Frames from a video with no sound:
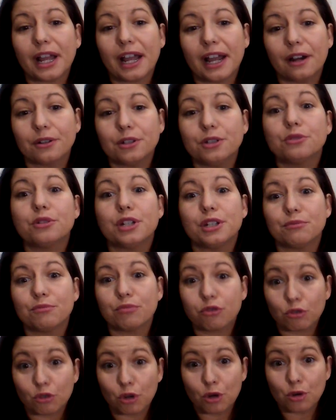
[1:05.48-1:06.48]
how you can
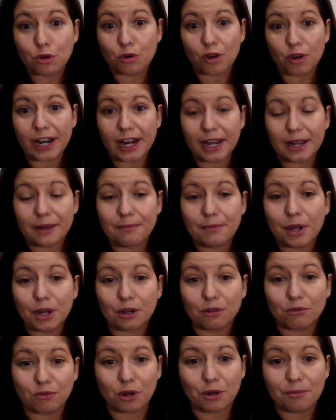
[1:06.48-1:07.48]
program
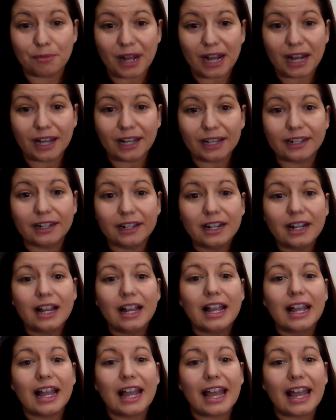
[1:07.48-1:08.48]
a robot.
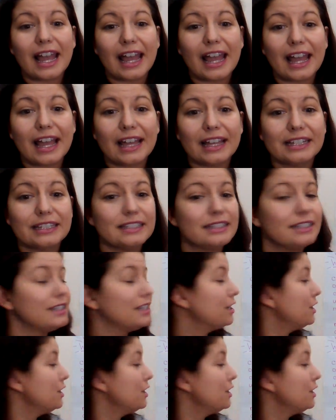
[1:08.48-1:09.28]
And